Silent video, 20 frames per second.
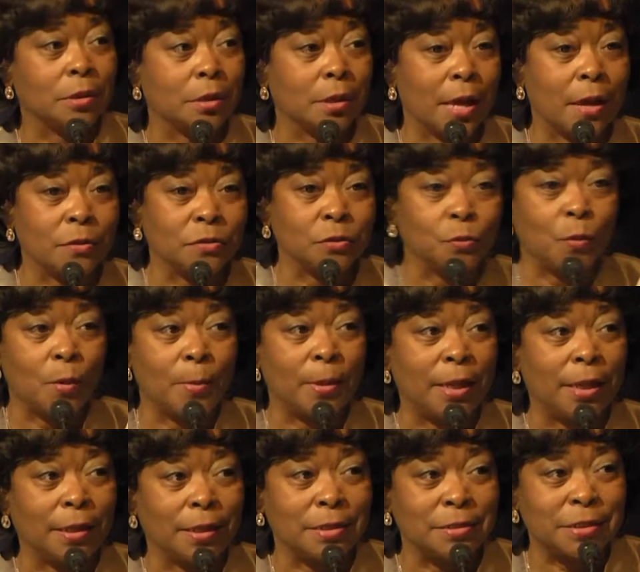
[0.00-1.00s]
Councilwoman
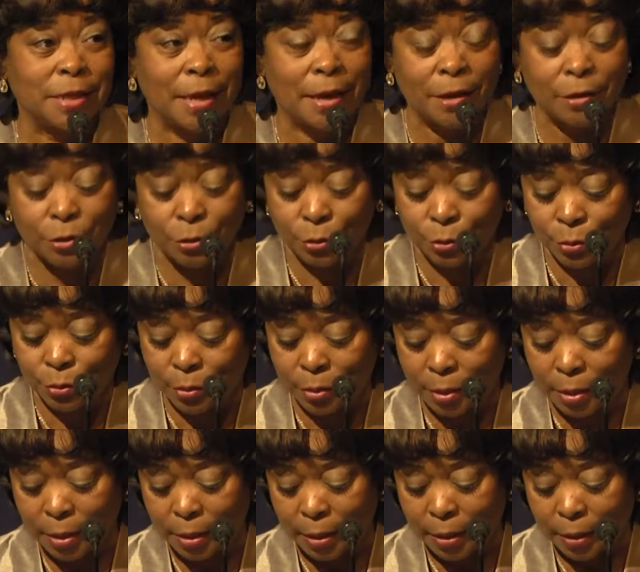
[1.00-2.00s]
Alexander,
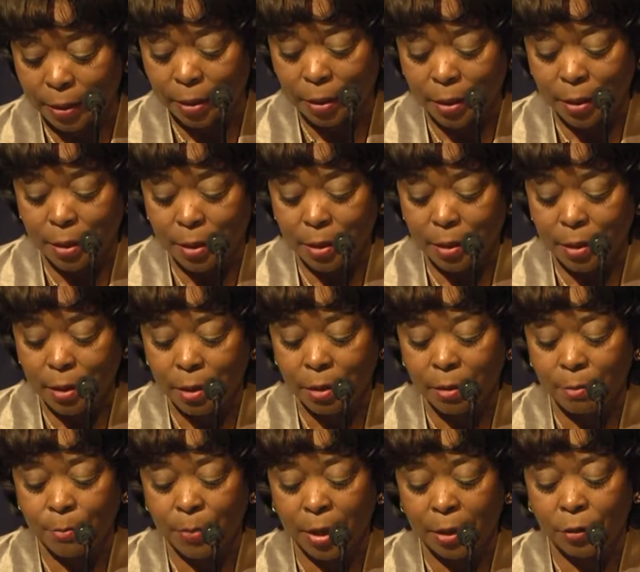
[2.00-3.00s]

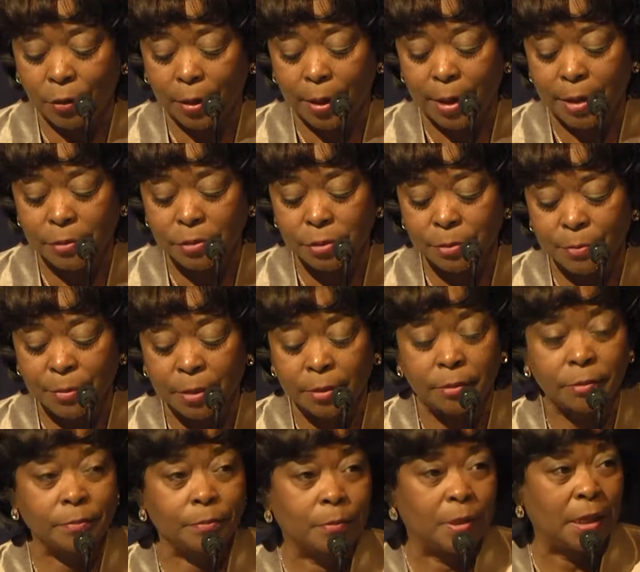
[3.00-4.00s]
Baker
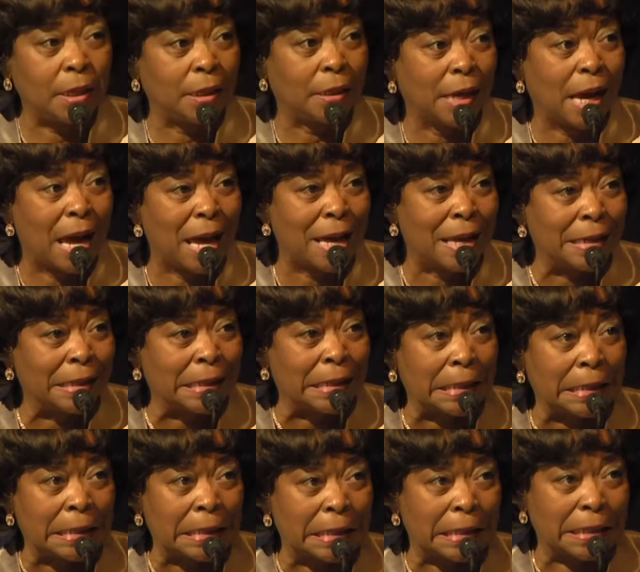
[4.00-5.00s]
Councilman Pete
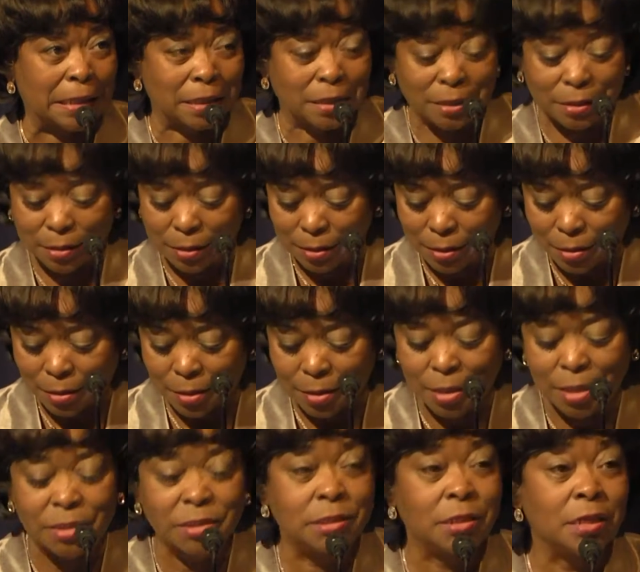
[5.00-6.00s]
Heine.
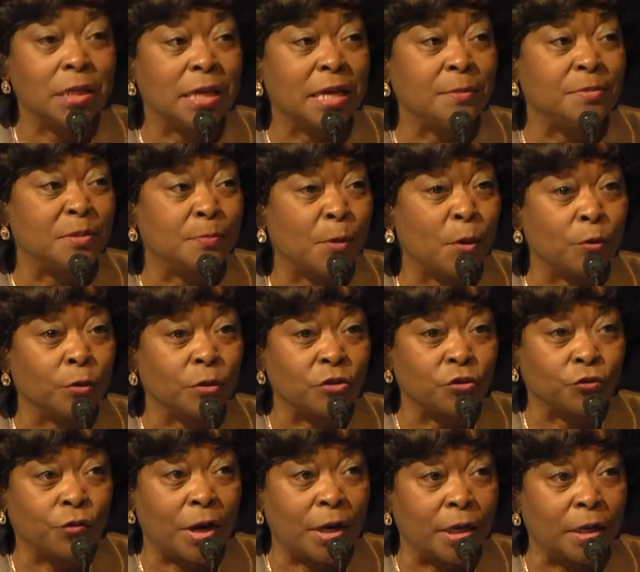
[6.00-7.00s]
He keeps me on the
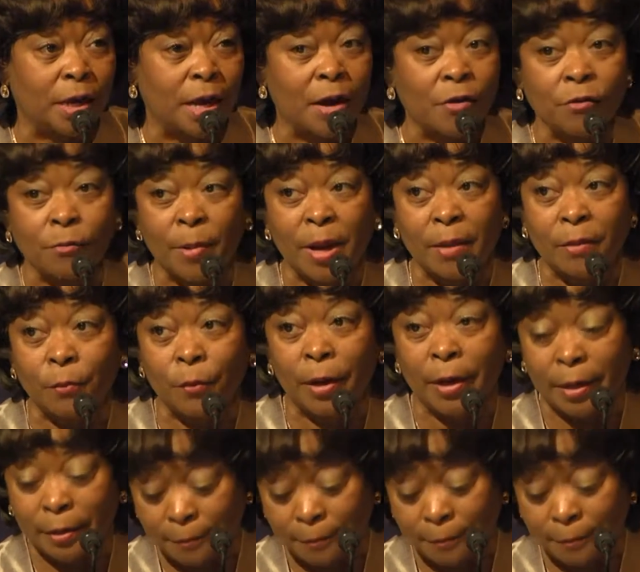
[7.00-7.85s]
straight and narrow, by the way.